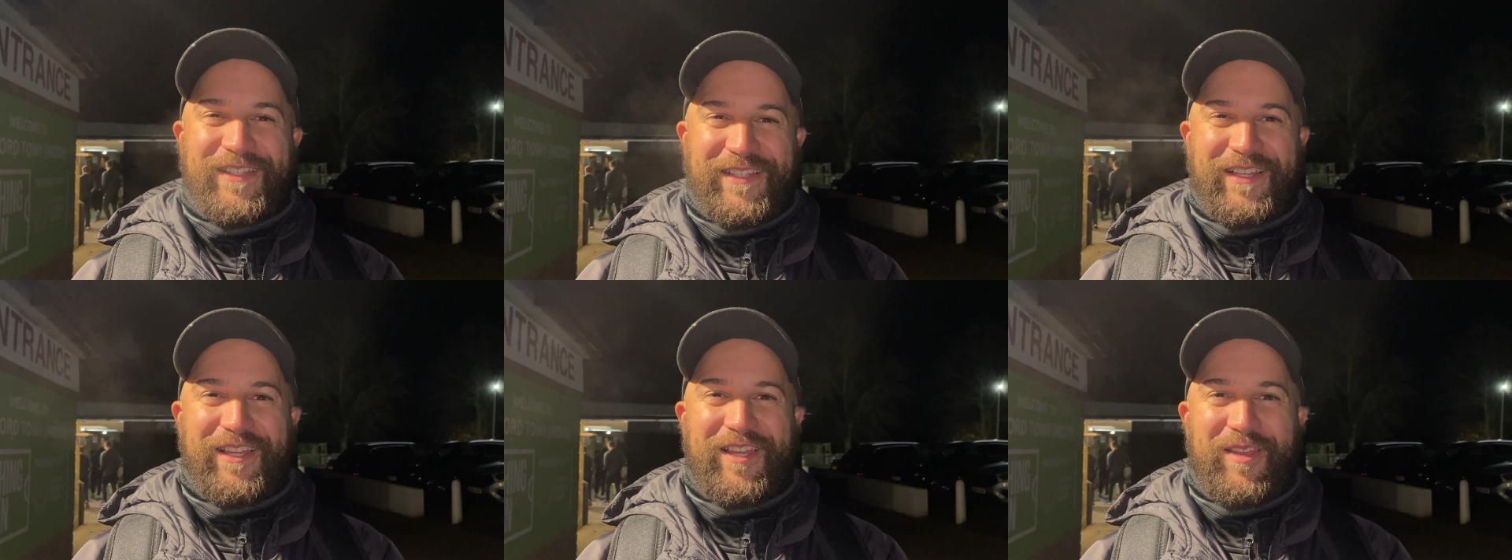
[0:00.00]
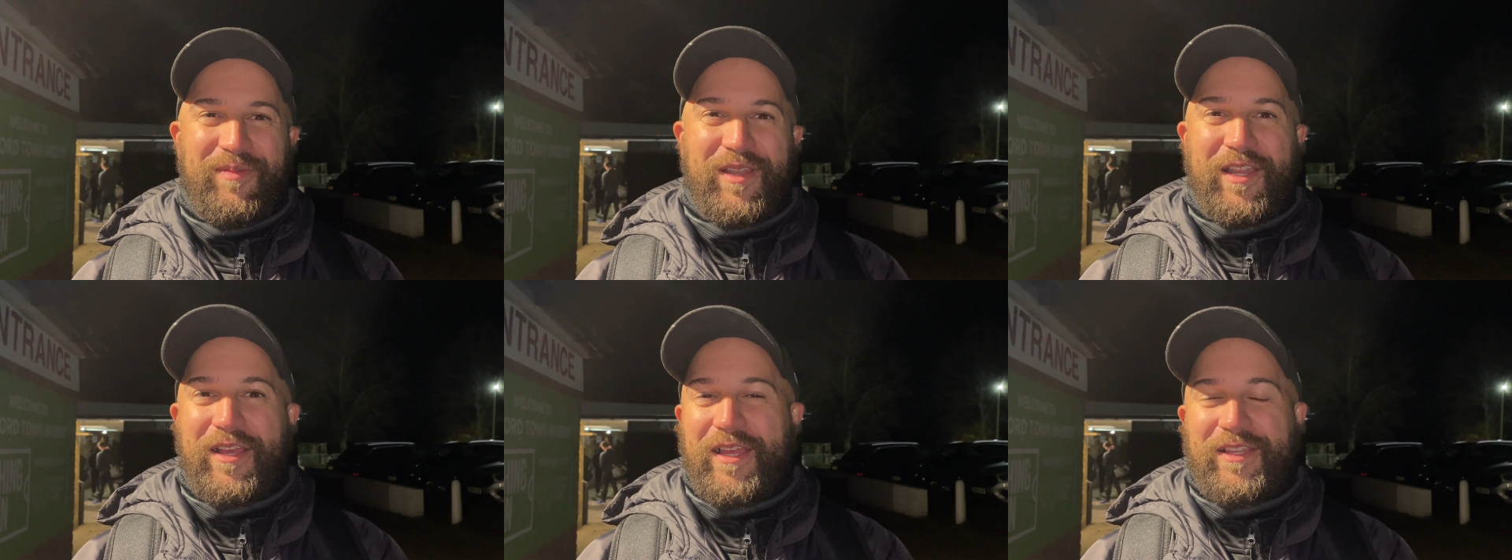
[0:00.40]

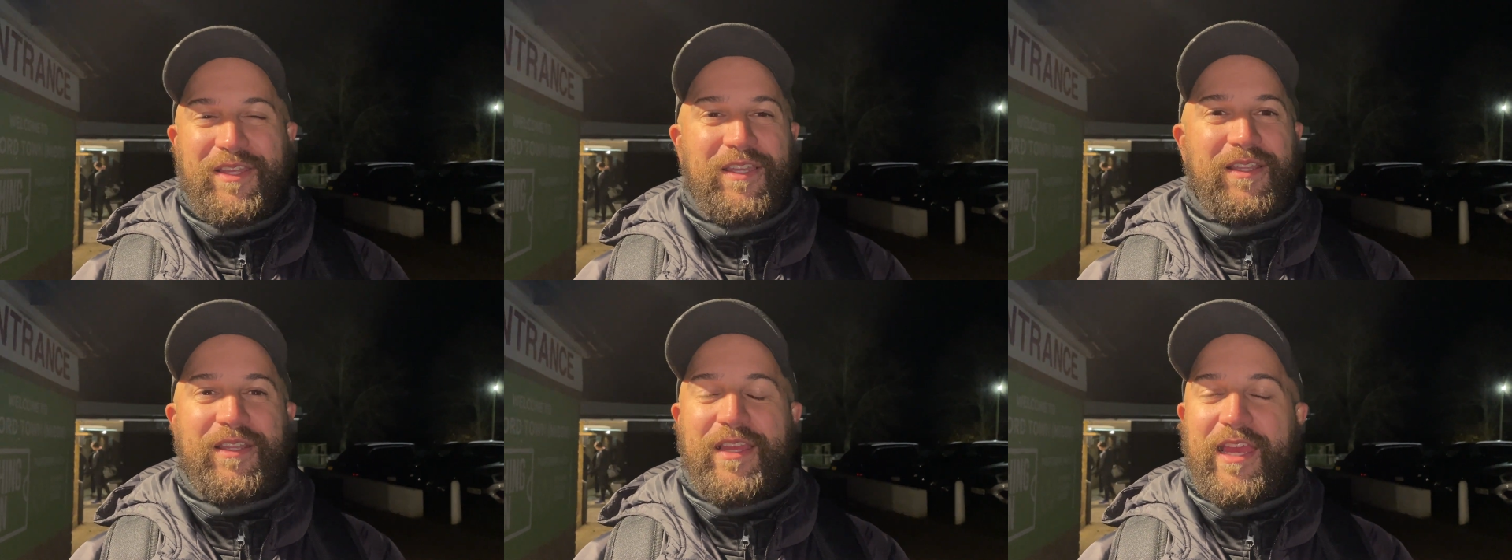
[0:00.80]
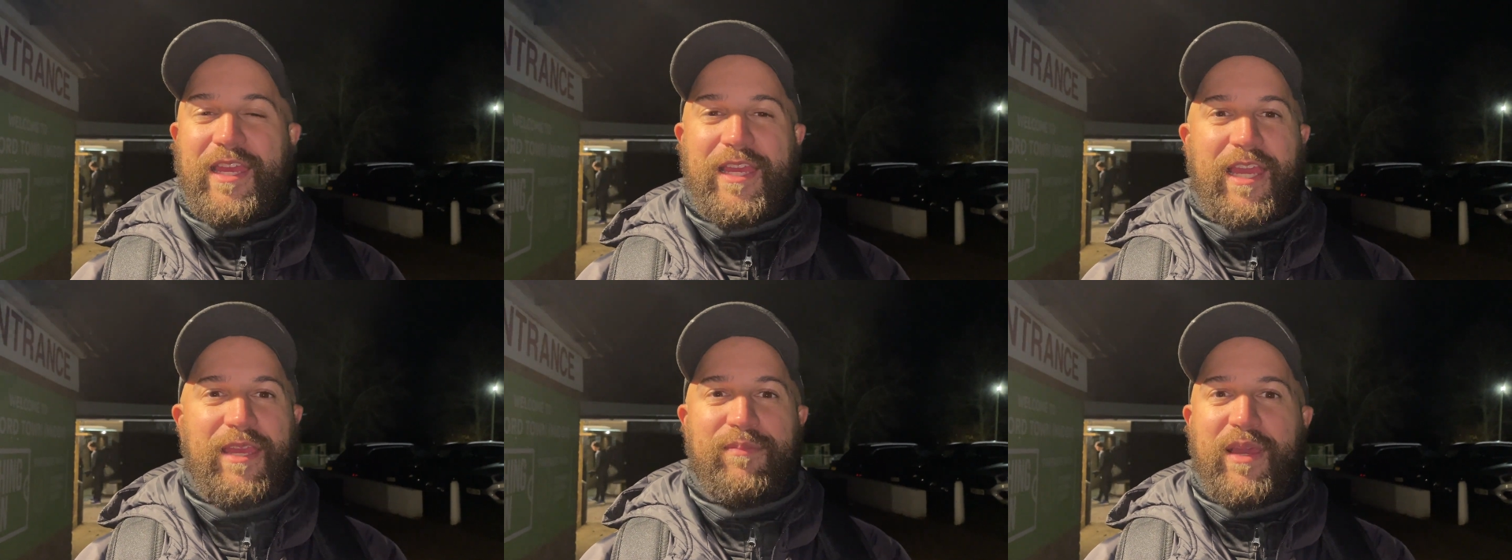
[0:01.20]
And that, at the end of the day,
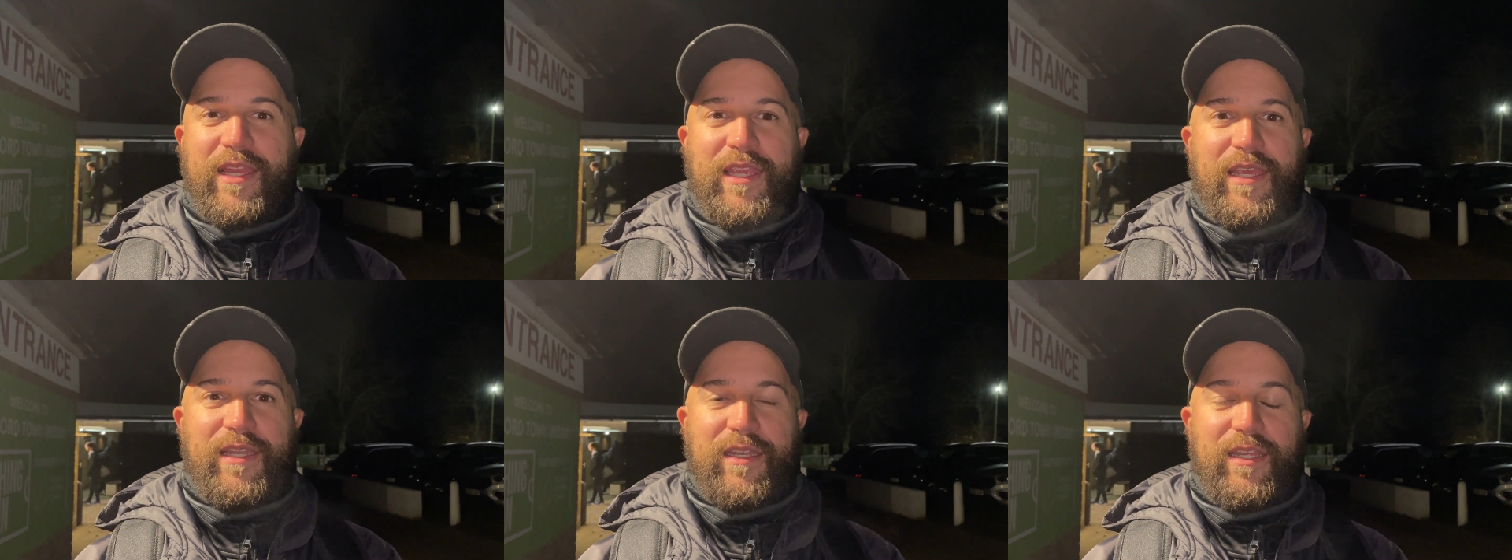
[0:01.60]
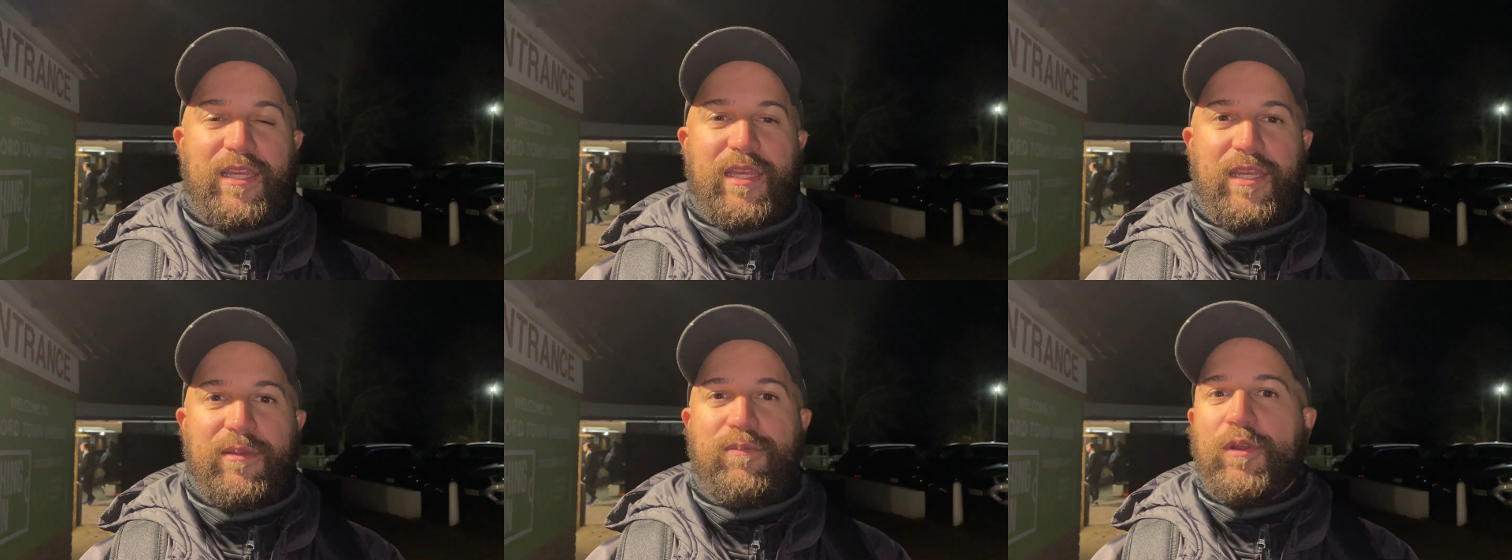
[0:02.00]
he came back in and
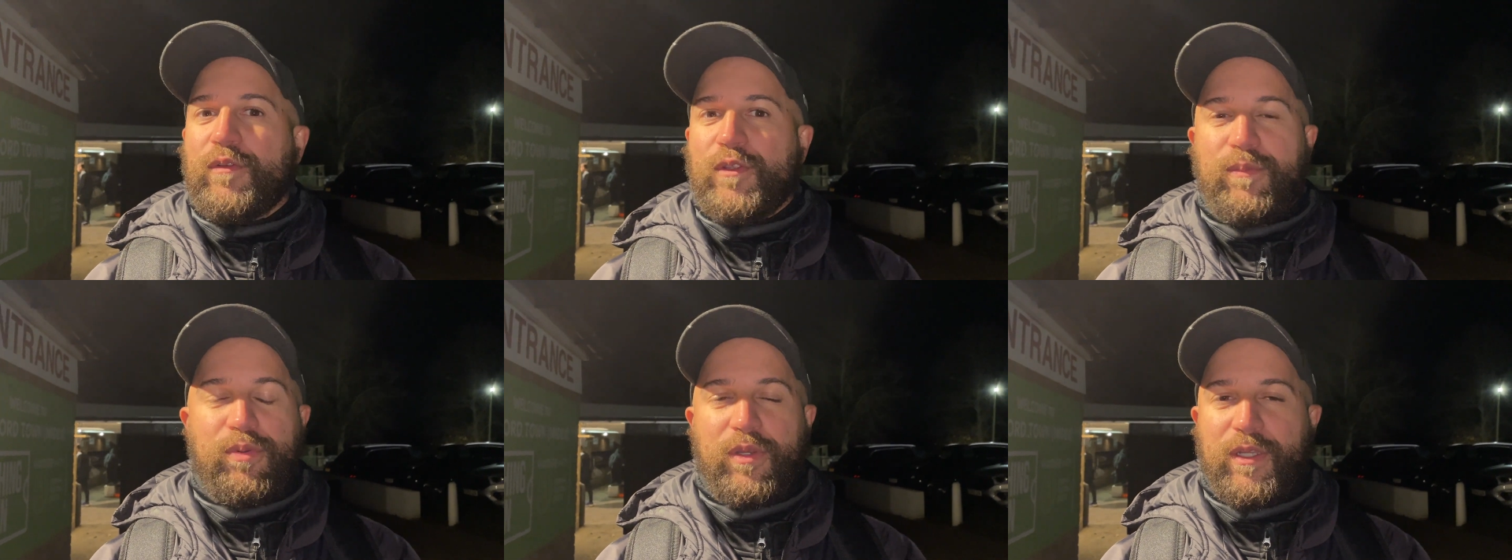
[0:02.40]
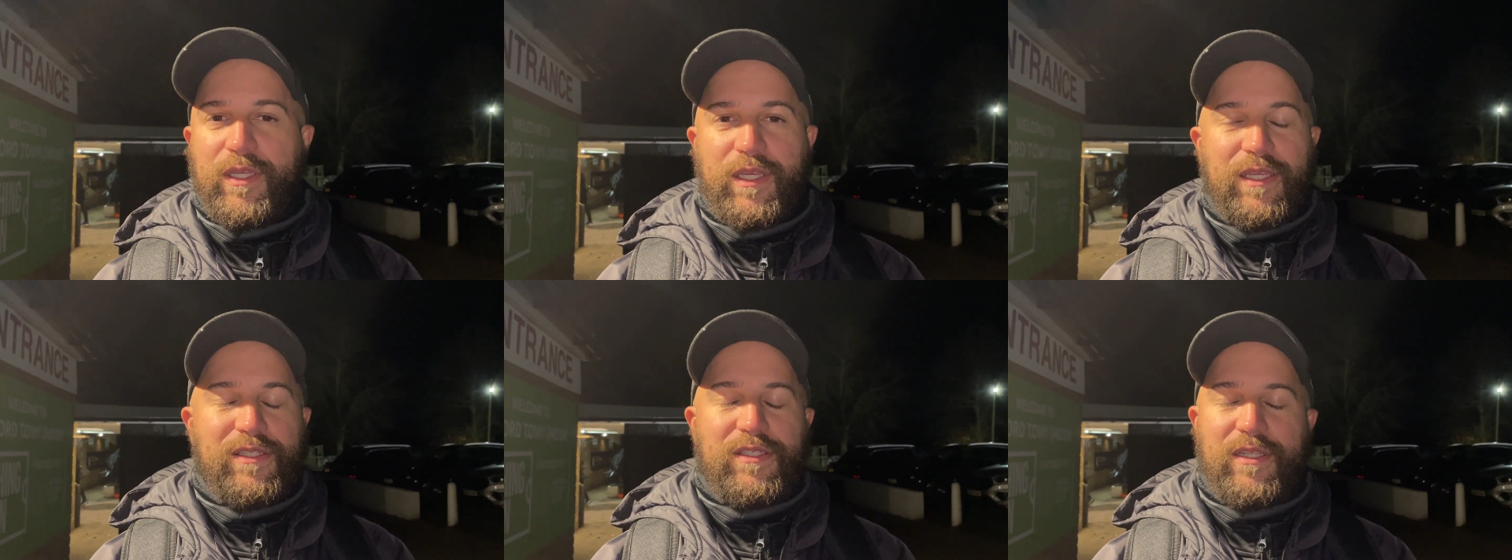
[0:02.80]
he proved a point
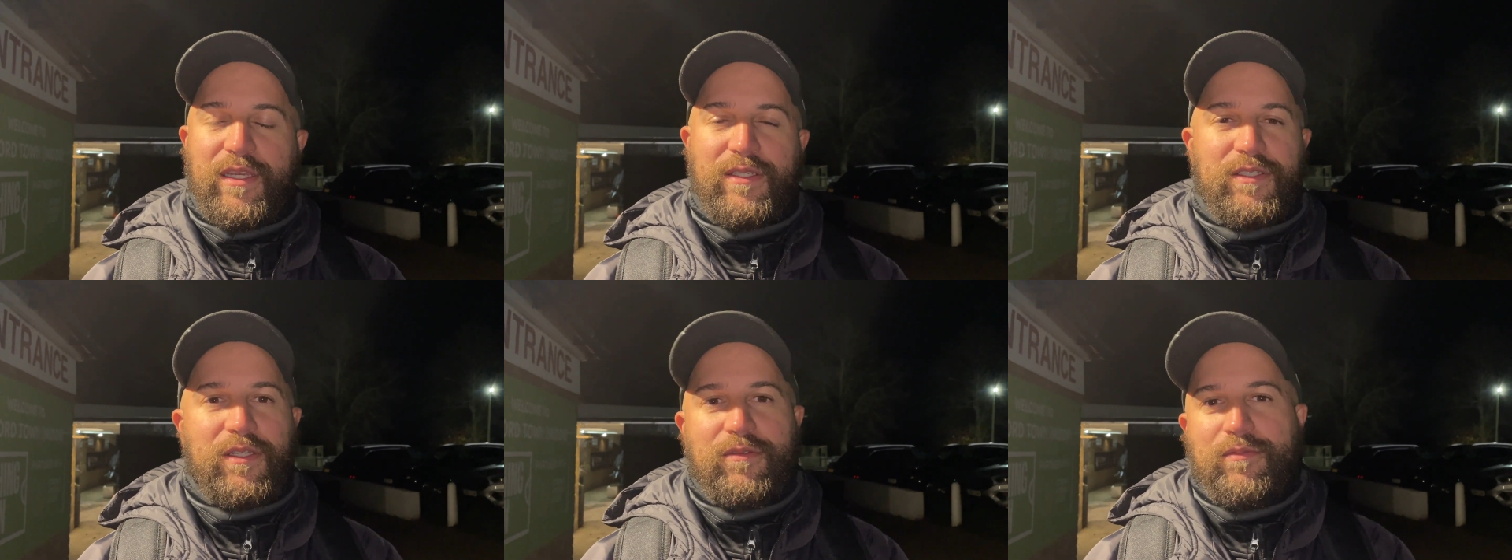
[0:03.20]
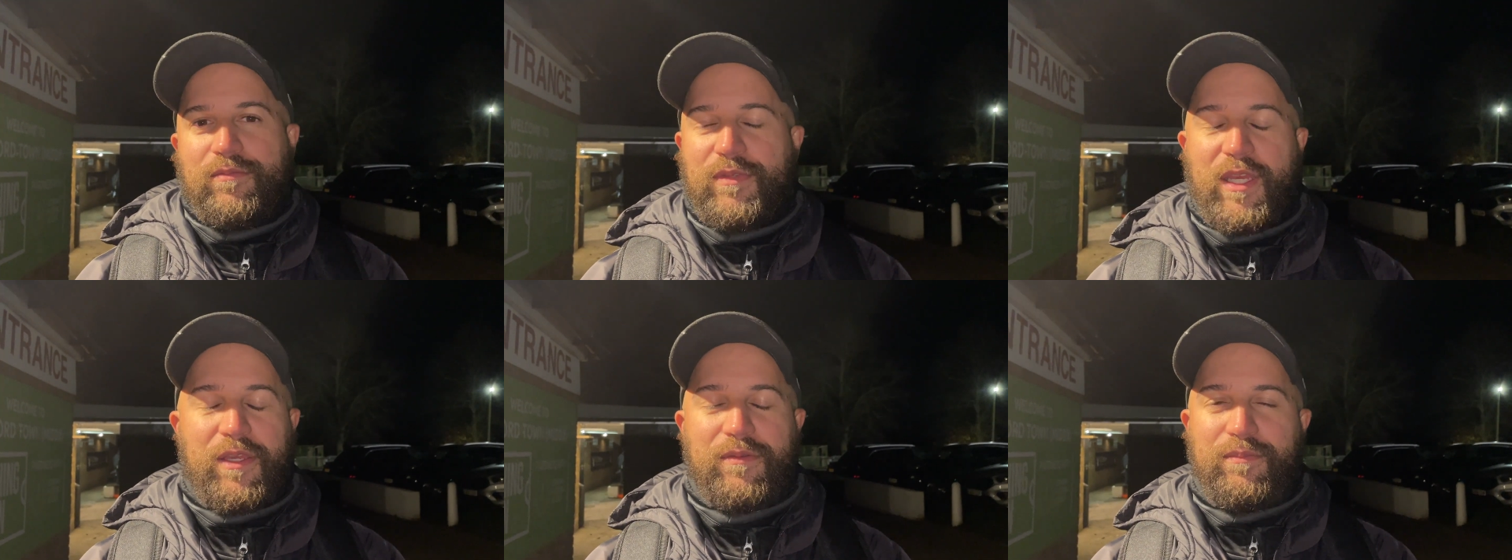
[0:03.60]
again today.
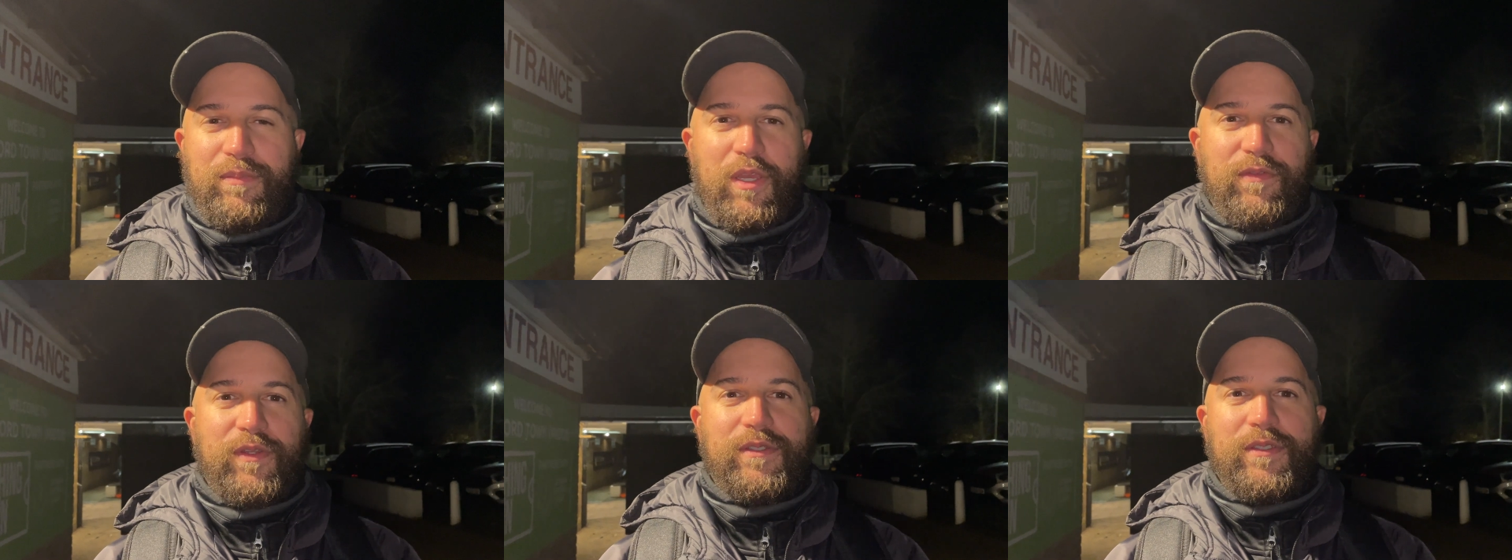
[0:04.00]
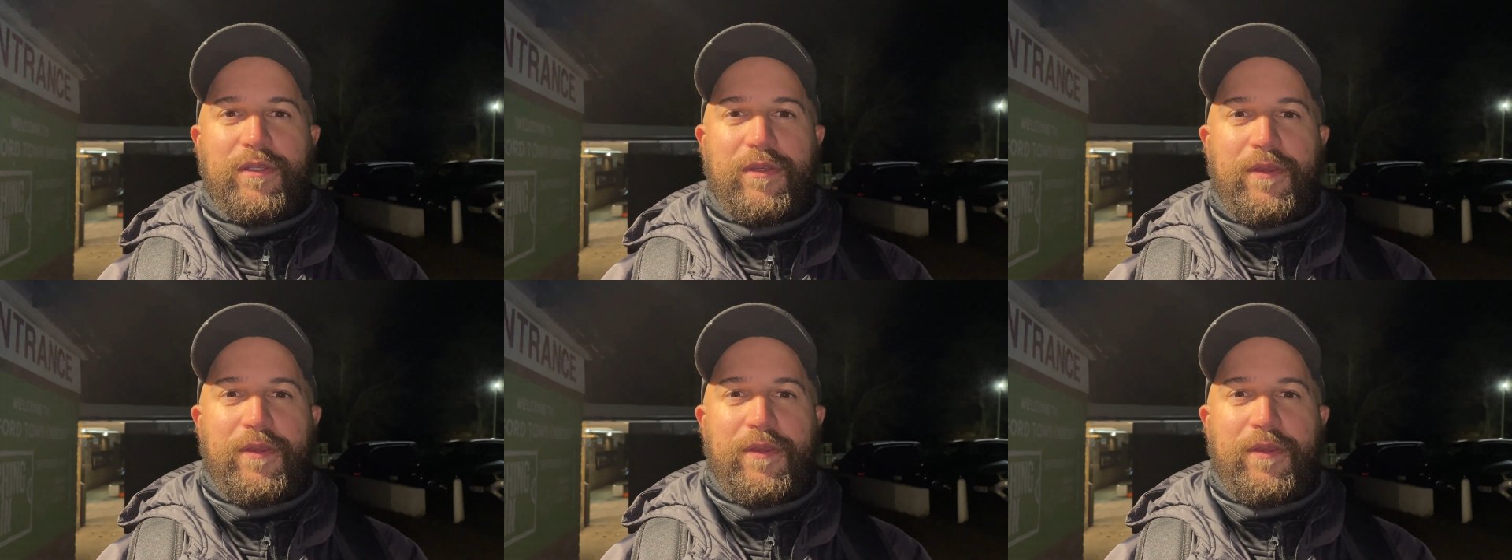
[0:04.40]
So yeah, okay. Perfect.